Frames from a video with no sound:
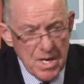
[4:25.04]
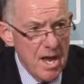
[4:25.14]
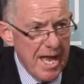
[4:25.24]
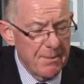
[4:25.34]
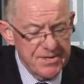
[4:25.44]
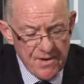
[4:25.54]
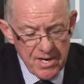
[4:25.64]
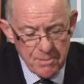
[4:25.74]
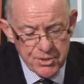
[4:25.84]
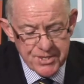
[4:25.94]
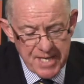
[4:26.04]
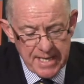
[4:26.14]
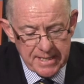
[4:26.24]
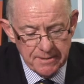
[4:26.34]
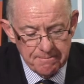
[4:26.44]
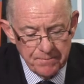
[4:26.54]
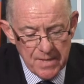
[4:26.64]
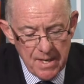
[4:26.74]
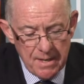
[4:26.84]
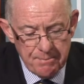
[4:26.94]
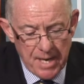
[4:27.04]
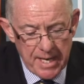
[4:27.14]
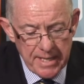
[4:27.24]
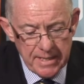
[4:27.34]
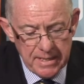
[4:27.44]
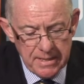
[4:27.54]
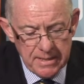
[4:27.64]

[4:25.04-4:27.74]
And I was very much taken by